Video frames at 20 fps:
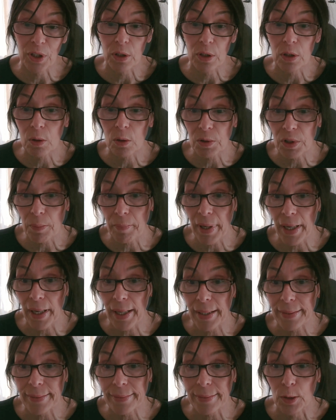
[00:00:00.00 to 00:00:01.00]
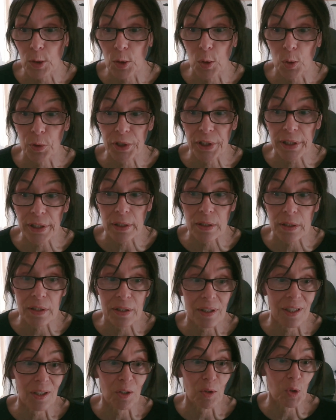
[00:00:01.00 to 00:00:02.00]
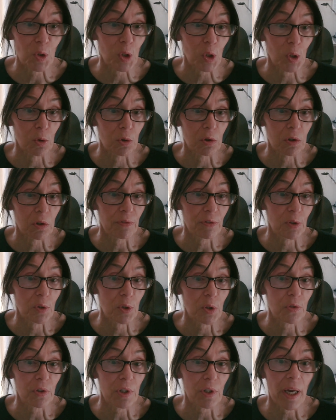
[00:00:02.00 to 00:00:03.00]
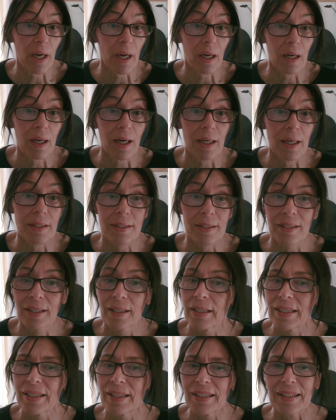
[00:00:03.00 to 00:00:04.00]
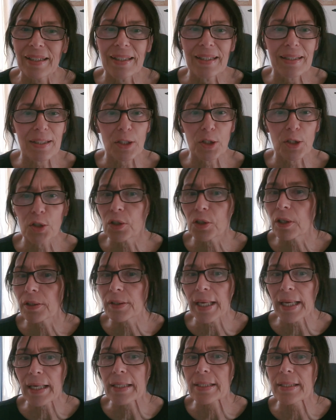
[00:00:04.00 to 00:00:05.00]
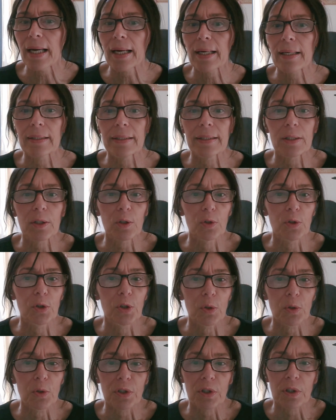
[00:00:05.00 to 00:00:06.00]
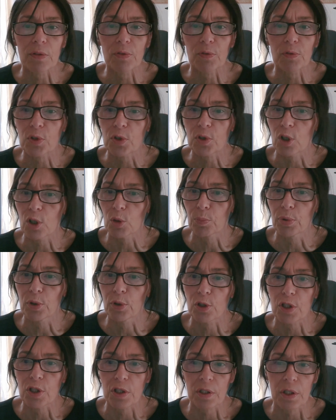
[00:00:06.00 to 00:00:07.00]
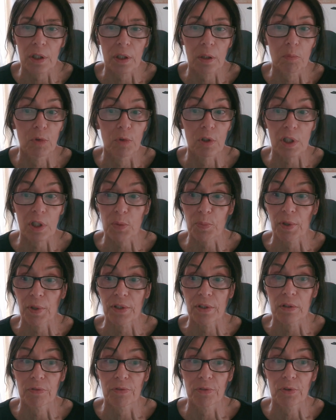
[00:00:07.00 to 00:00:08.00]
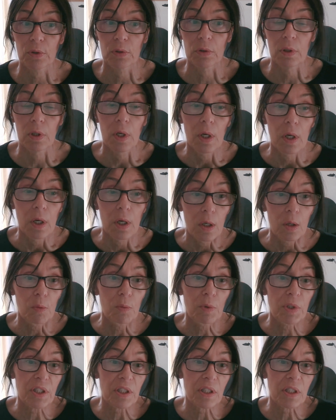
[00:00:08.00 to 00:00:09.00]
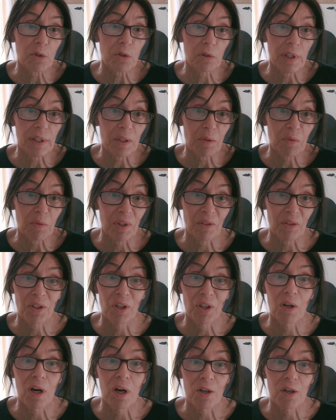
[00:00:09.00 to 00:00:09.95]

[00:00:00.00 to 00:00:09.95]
with low demand, low yields, and just low revenues for airlines, is not exactly conducive to start purchasing more expensive fuel, which is already one of the